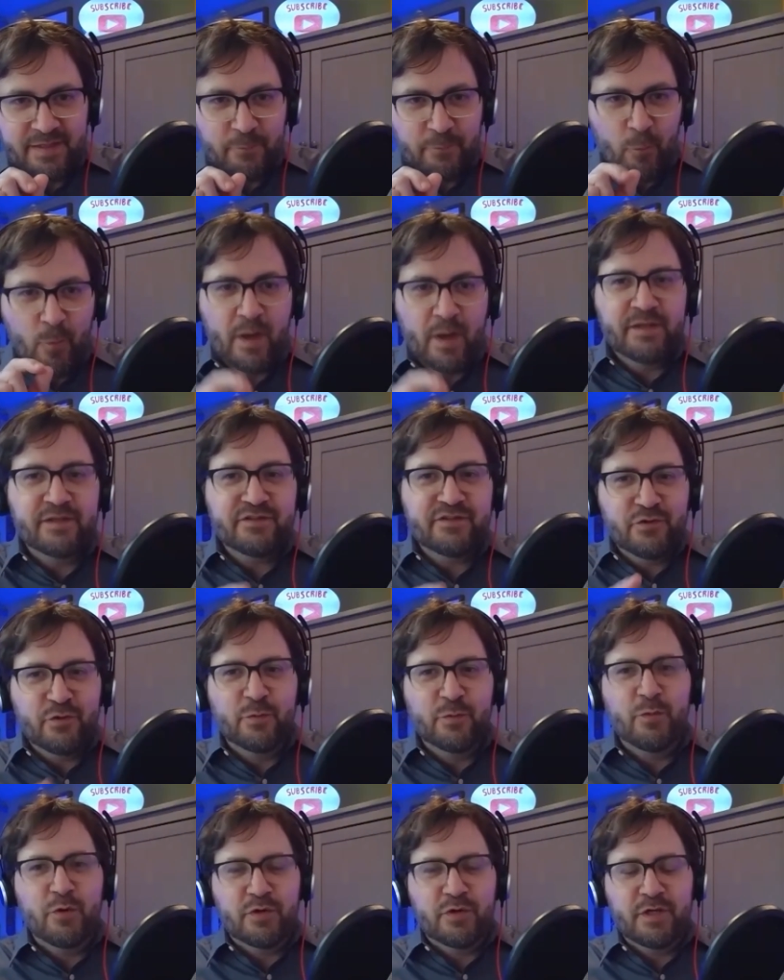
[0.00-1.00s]
Once
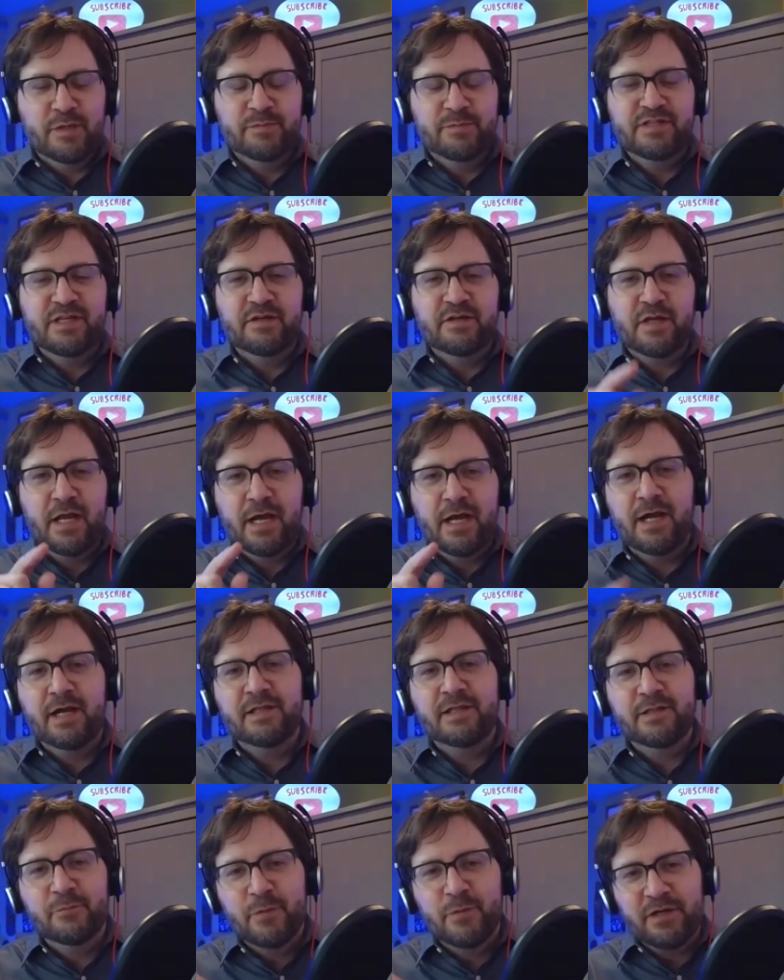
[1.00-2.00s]
your book comes out, I
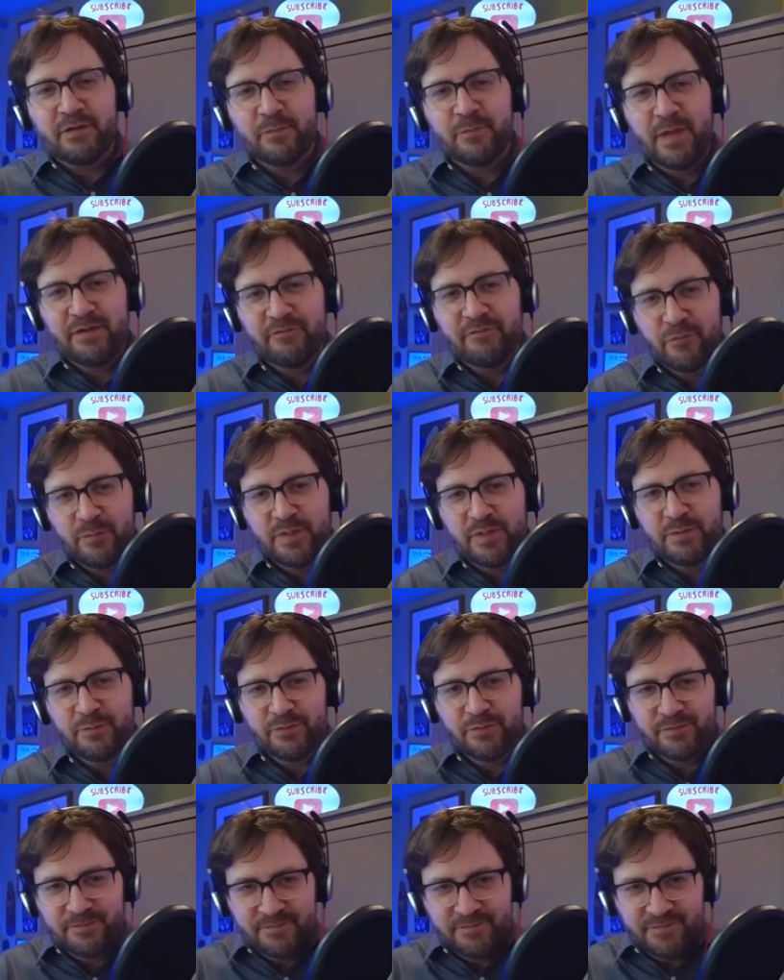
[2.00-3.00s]
highly recommend for
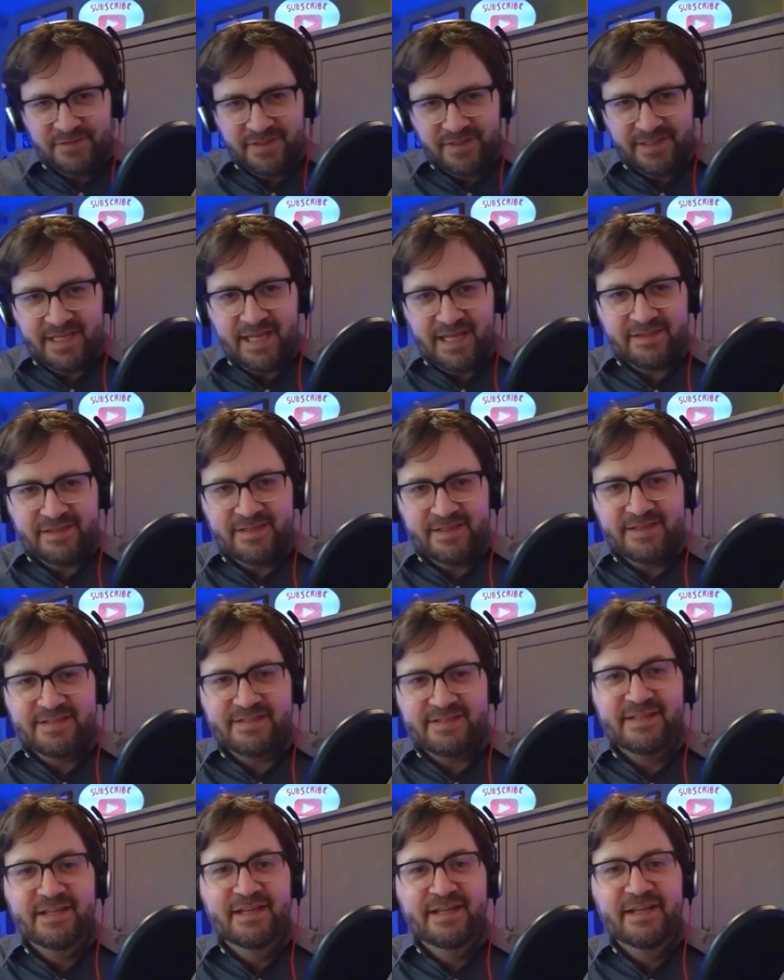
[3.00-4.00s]
people to get this,